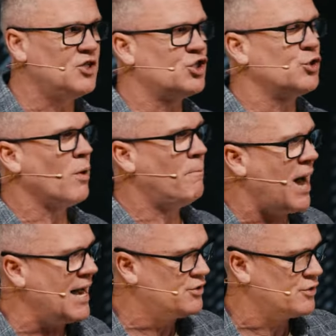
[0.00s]
just a
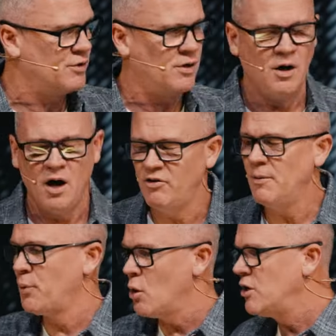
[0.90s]
reminder of the
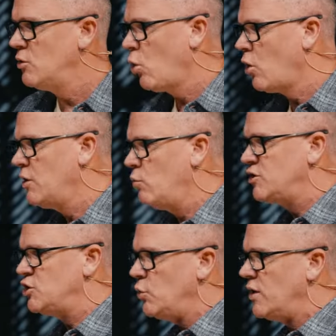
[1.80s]
broken world in
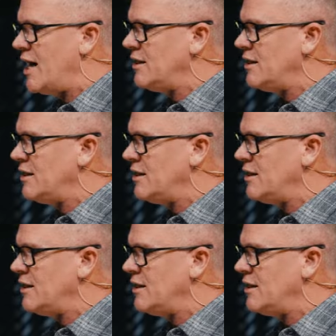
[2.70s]
which you and I